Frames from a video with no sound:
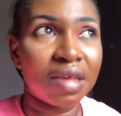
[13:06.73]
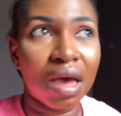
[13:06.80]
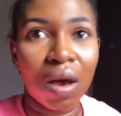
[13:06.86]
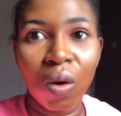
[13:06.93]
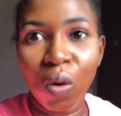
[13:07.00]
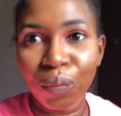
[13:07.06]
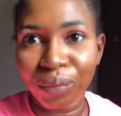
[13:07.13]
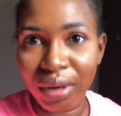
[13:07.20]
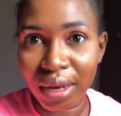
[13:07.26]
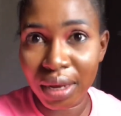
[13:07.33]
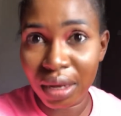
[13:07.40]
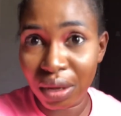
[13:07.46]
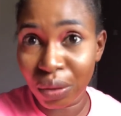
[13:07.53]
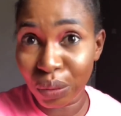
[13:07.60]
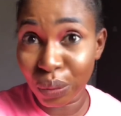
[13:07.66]
I hope that
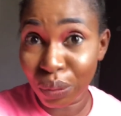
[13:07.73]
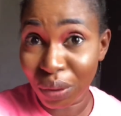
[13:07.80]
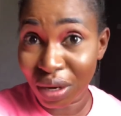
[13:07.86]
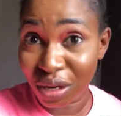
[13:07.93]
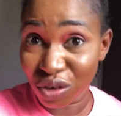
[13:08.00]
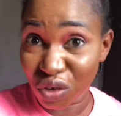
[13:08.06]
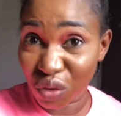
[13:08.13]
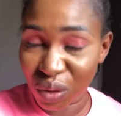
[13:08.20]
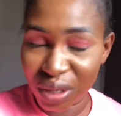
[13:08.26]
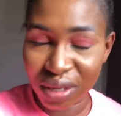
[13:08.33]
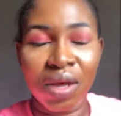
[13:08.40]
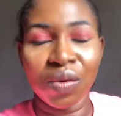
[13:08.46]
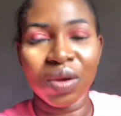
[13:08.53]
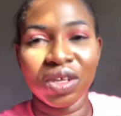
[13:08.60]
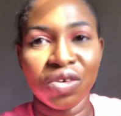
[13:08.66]
you enjoyed that
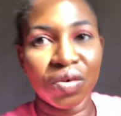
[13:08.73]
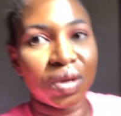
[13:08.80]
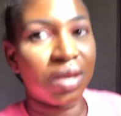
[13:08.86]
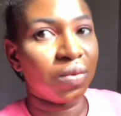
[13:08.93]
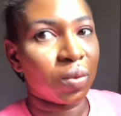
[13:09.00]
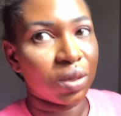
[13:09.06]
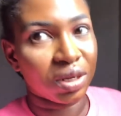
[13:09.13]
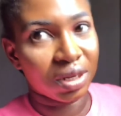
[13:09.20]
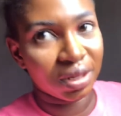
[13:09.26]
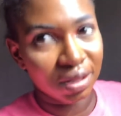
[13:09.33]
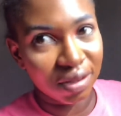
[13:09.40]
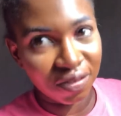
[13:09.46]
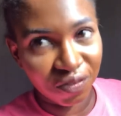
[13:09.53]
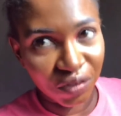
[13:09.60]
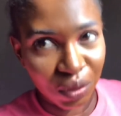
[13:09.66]
you enjoyed watching
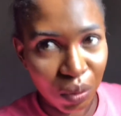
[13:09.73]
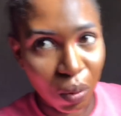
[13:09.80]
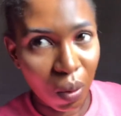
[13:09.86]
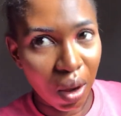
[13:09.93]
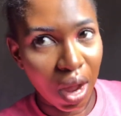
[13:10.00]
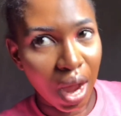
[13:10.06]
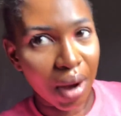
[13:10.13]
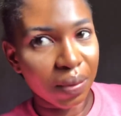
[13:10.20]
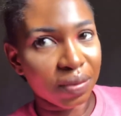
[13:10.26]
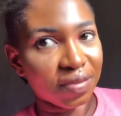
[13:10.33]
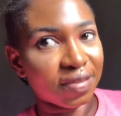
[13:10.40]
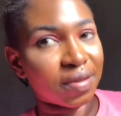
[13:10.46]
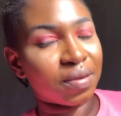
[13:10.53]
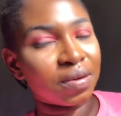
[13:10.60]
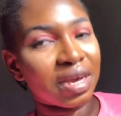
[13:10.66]
this video. I will
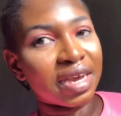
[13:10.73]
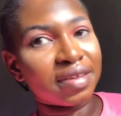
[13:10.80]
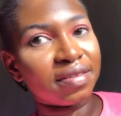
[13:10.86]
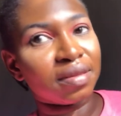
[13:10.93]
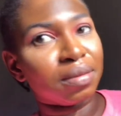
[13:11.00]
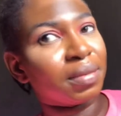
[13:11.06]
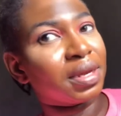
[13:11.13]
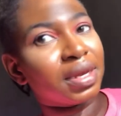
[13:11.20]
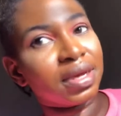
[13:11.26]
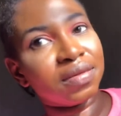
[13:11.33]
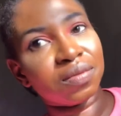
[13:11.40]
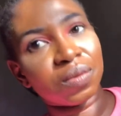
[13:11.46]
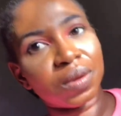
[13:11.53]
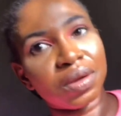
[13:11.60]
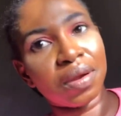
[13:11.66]
see you guys in my next
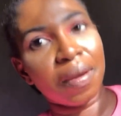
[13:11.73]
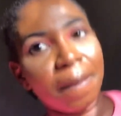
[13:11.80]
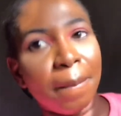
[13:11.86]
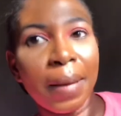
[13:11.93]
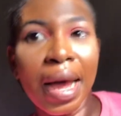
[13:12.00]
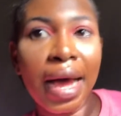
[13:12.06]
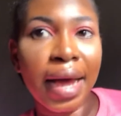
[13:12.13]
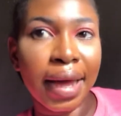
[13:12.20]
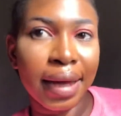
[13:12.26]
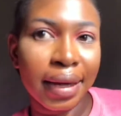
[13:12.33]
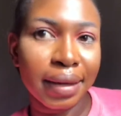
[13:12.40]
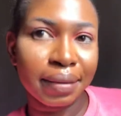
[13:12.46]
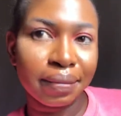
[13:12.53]
one. Bye.